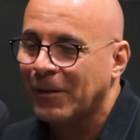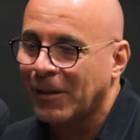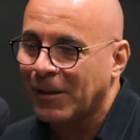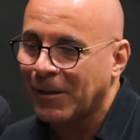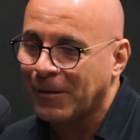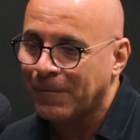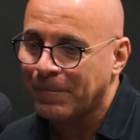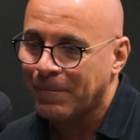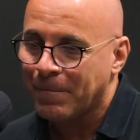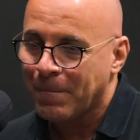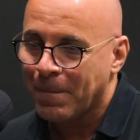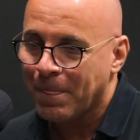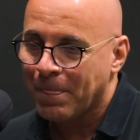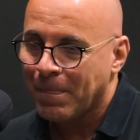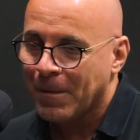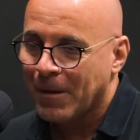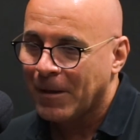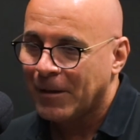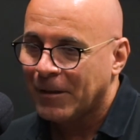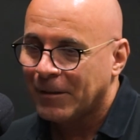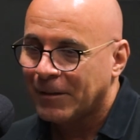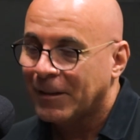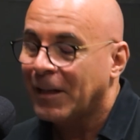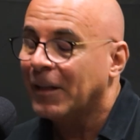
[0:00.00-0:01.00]

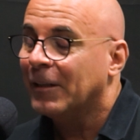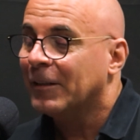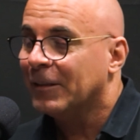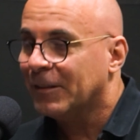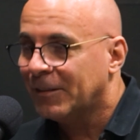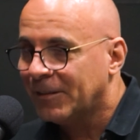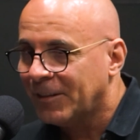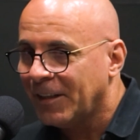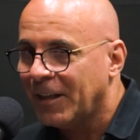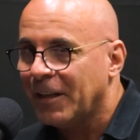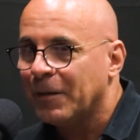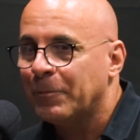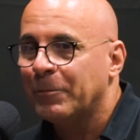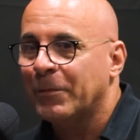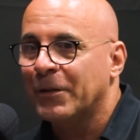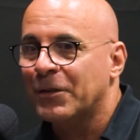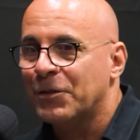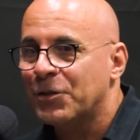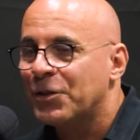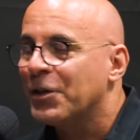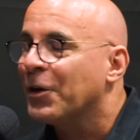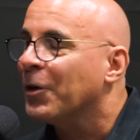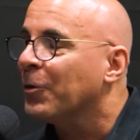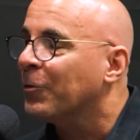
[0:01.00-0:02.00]
not only see it
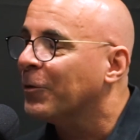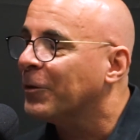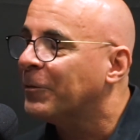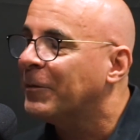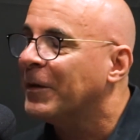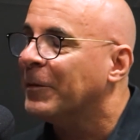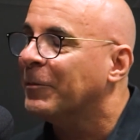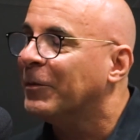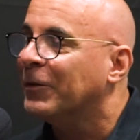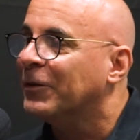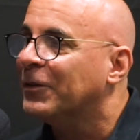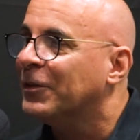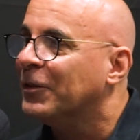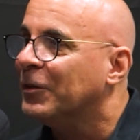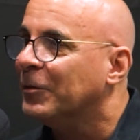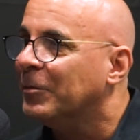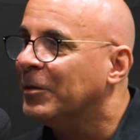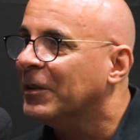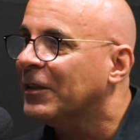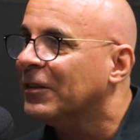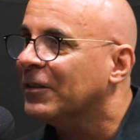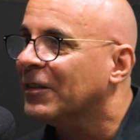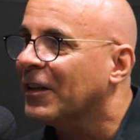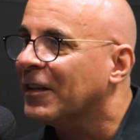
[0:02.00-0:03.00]
but share it with people too,
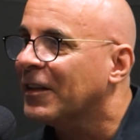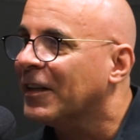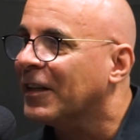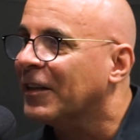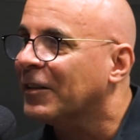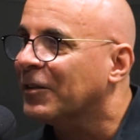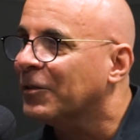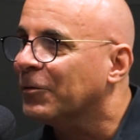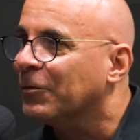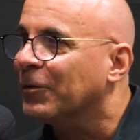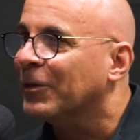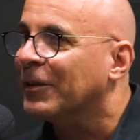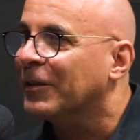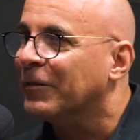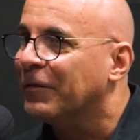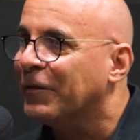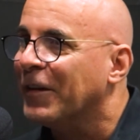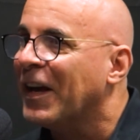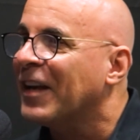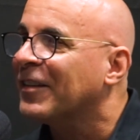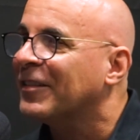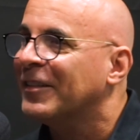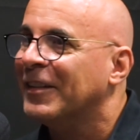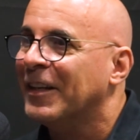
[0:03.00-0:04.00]
because I think it's really
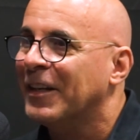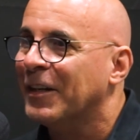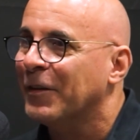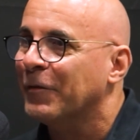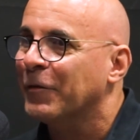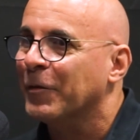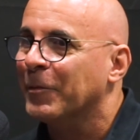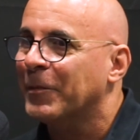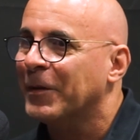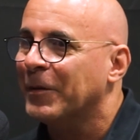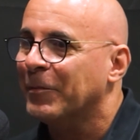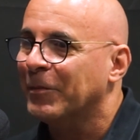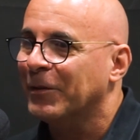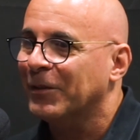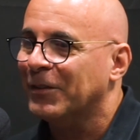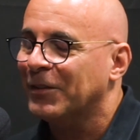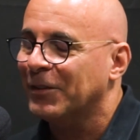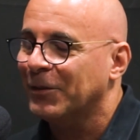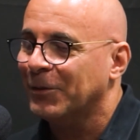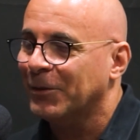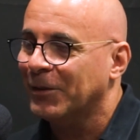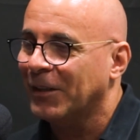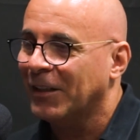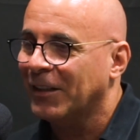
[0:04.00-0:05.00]
fascinating for people
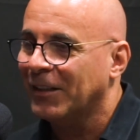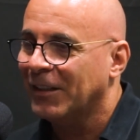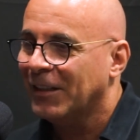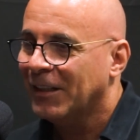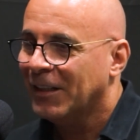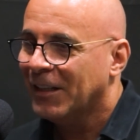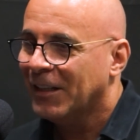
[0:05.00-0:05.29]
to.